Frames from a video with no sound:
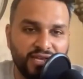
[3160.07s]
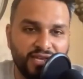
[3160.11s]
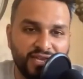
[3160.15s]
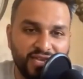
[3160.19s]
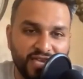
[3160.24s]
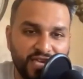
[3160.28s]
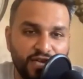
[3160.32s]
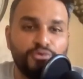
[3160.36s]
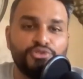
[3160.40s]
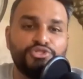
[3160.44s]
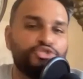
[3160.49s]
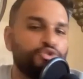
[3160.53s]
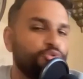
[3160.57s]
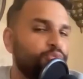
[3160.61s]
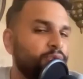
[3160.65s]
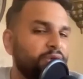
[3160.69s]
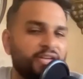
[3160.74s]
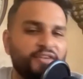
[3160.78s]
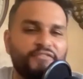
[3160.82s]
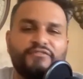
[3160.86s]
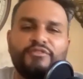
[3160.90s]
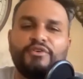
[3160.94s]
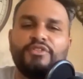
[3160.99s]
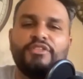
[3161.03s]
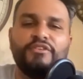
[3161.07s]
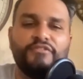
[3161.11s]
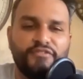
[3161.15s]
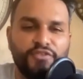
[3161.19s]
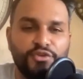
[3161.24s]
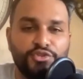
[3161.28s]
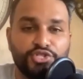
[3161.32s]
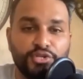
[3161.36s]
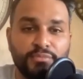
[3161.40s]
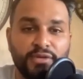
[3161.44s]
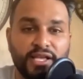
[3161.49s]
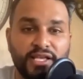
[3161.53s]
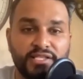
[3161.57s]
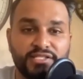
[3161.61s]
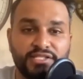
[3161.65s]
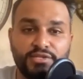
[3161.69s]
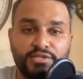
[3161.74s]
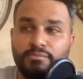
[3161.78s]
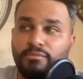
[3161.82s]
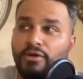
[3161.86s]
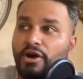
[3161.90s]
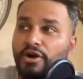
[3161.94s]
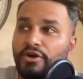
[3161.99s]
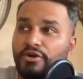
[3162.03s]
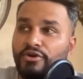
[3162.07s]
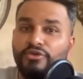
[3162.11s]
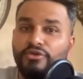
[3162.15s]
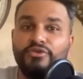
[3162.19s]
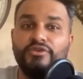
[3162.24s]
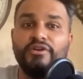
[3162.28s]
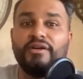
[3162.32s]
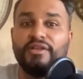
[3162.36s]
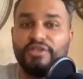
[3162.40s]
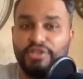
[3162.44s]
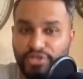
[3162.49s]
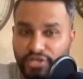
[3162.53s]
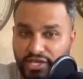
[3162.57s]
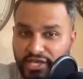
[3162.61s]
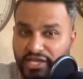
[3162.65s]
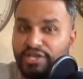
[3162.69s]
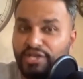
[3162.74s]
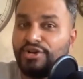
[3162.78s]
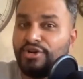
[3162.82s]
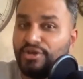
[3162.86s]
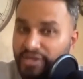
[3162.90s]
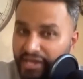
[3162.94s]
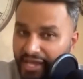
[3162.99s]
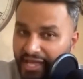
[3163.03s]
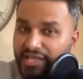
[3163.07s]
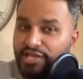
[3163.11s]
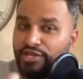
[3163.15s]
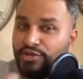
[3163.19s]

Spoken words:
he was doing it for the future, because tomorrow he could, like